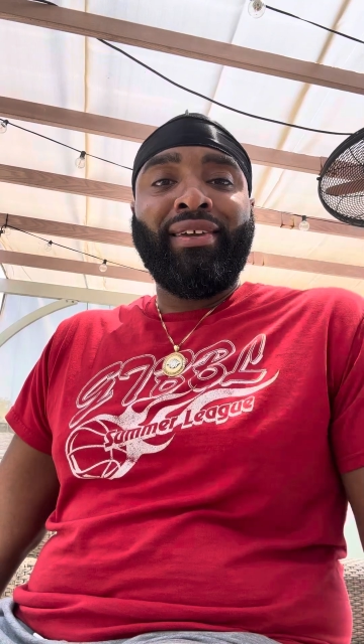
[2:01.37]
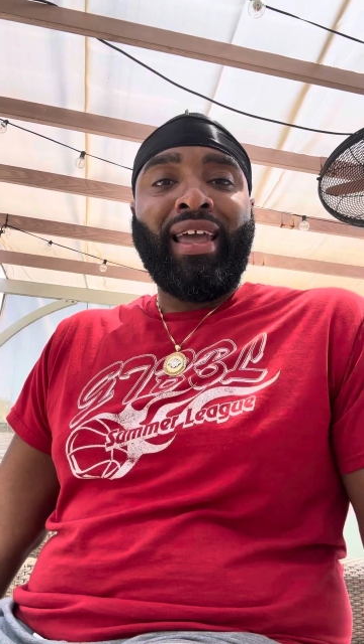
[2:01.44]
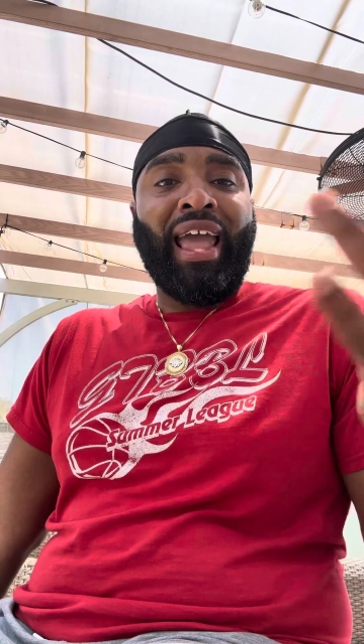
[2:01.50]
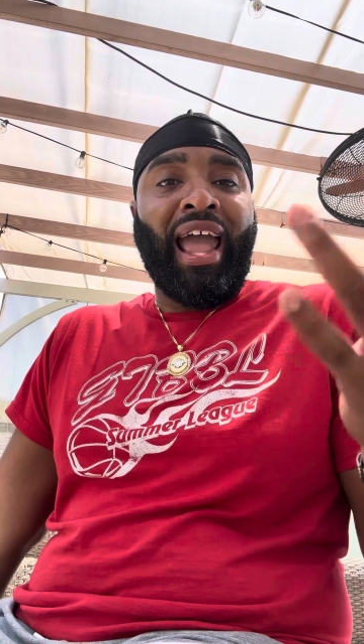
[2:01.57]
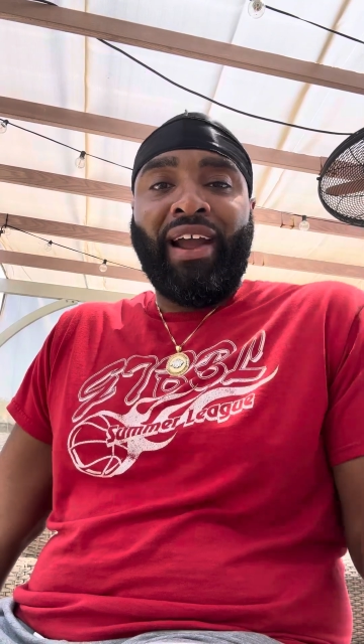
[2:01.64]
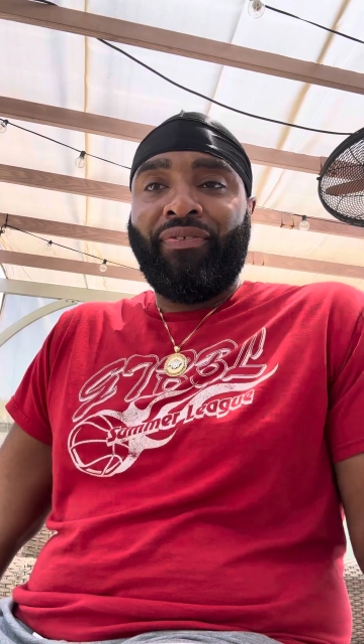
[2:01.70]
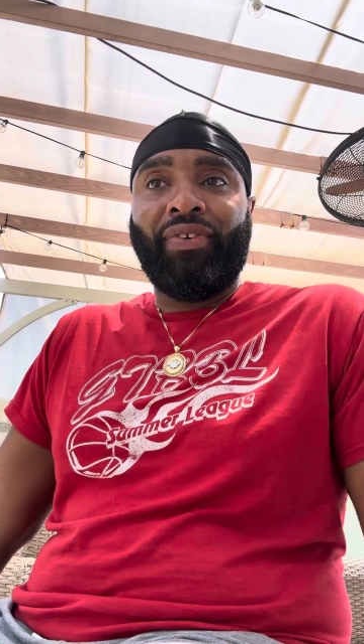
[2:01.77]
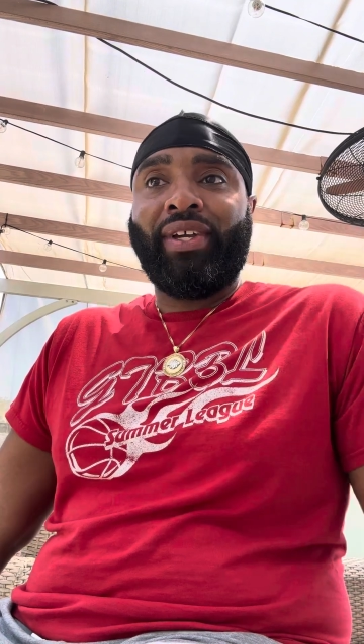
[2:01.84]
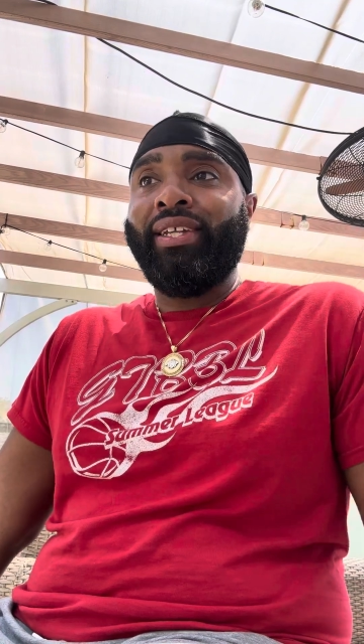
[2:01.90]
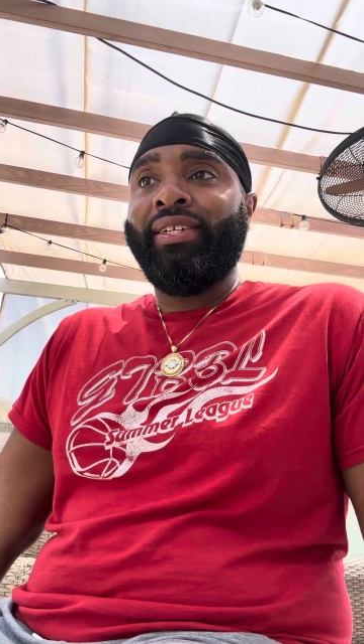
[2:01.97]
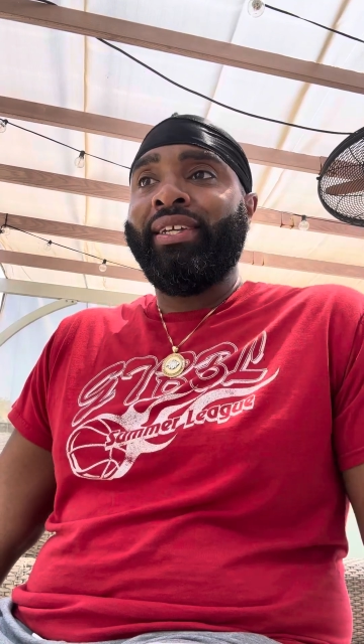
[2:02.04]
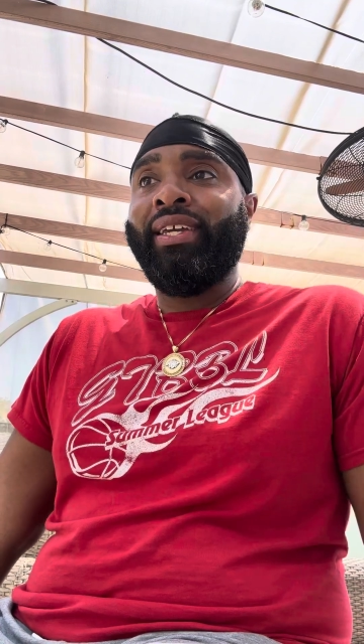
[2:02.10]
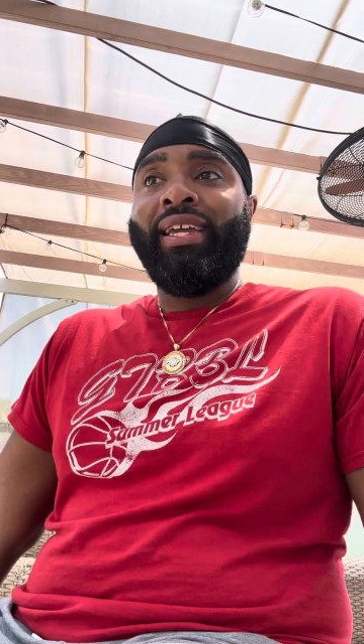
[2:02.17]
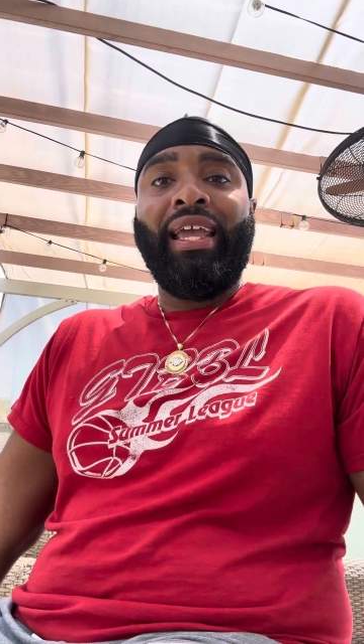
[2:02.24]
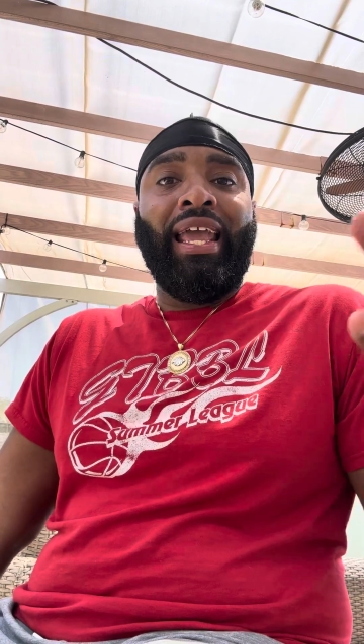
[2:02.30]

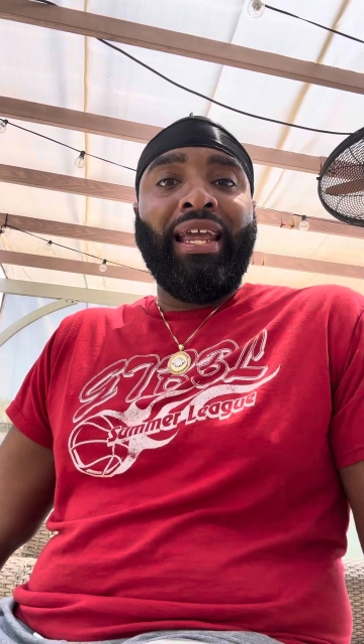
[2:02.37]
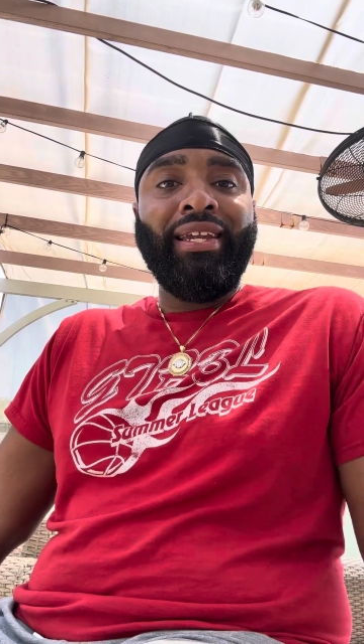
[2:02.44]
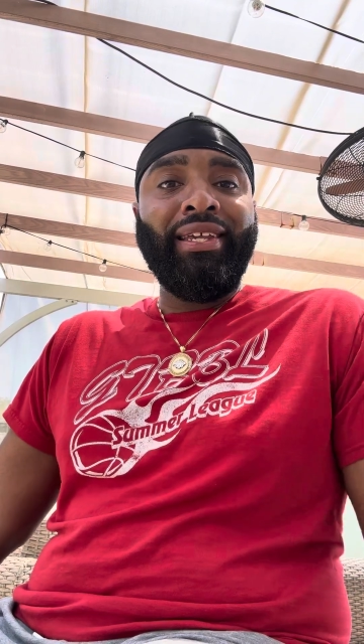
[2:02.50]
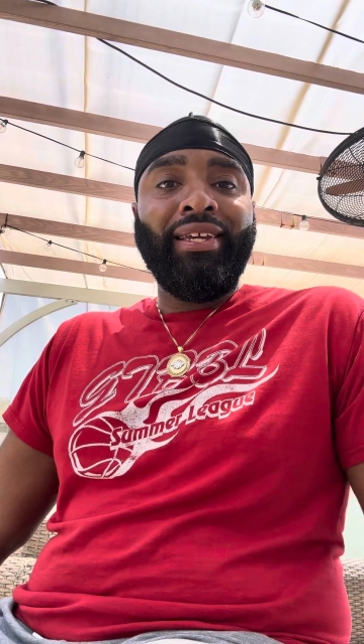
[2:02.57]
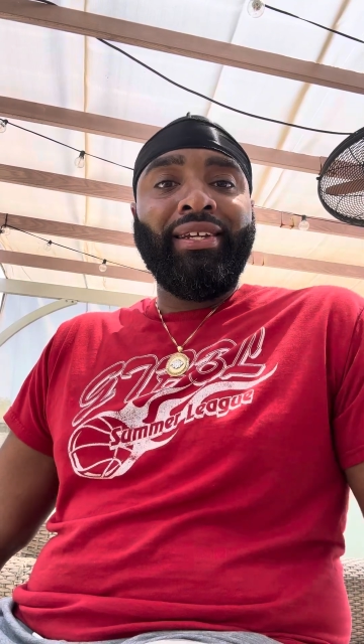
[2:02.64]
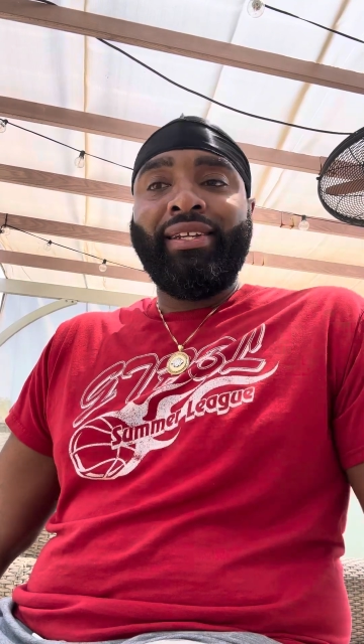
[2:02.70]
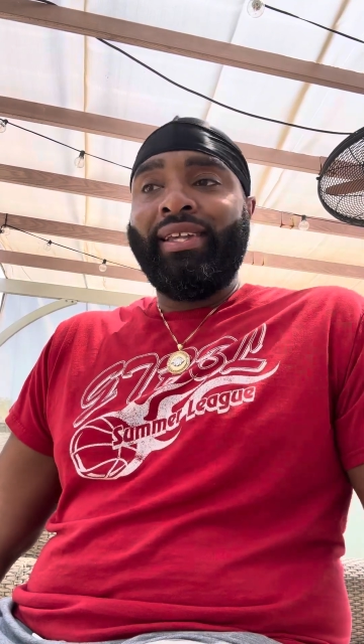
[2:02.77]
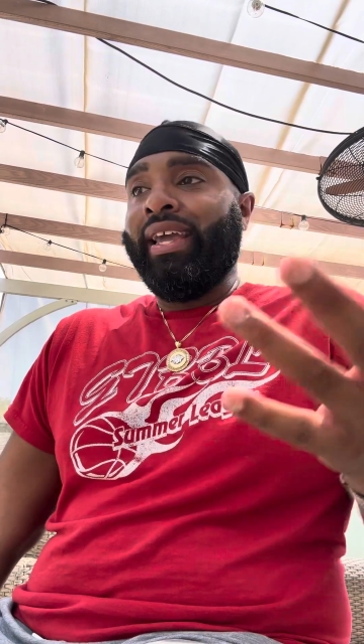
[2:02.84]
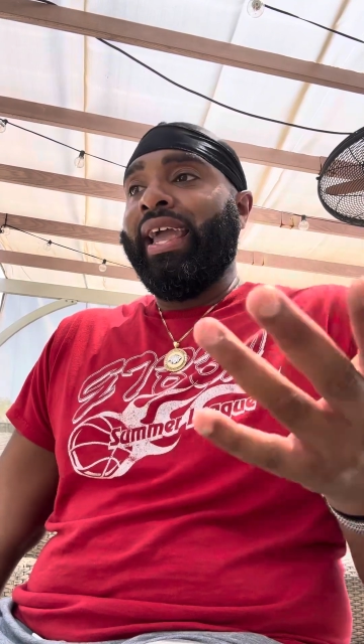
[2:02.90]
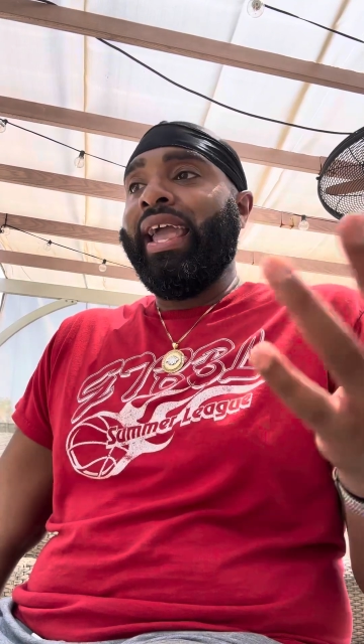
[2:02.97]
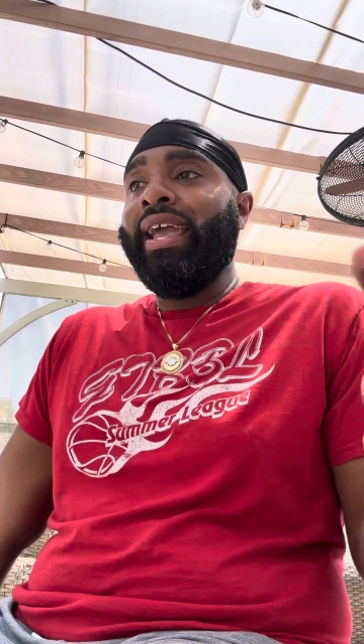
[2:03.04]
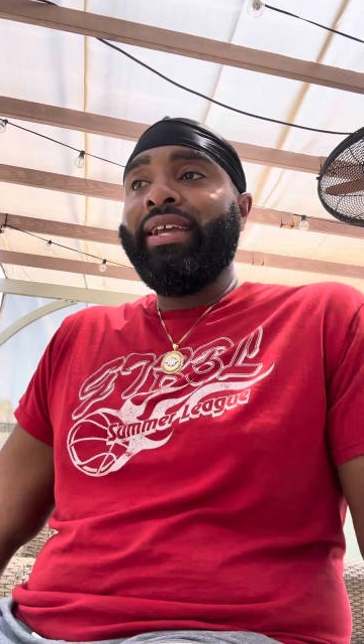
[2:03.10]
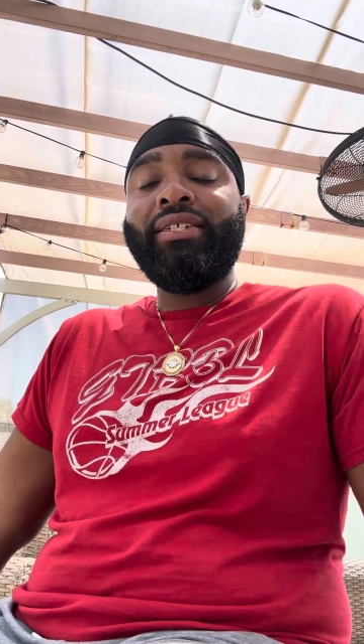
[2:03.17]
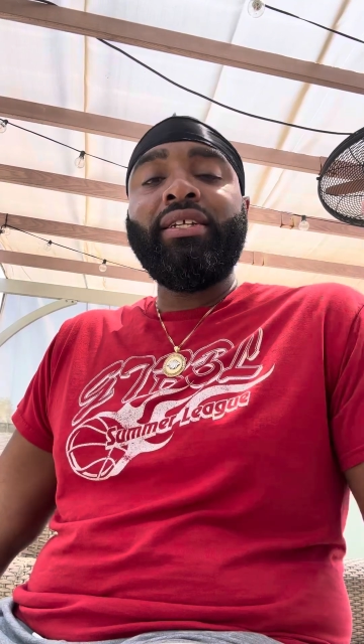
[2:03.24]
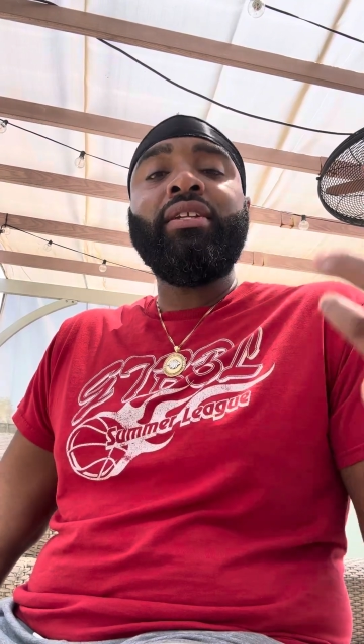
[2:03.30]
African, Indian,
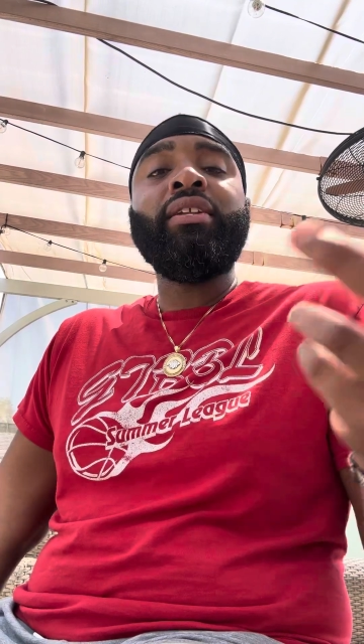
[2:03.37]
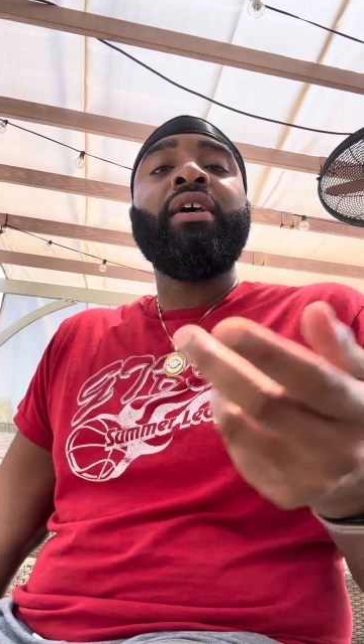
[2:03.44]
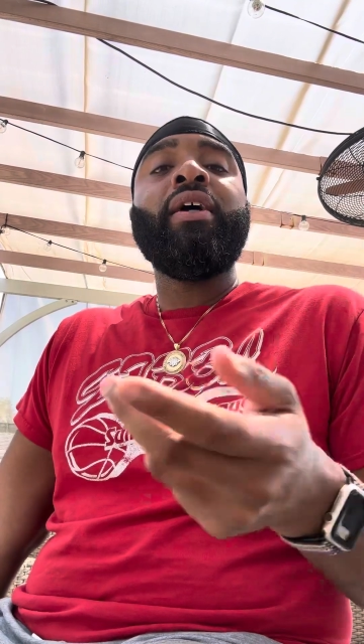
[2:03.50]
Asian.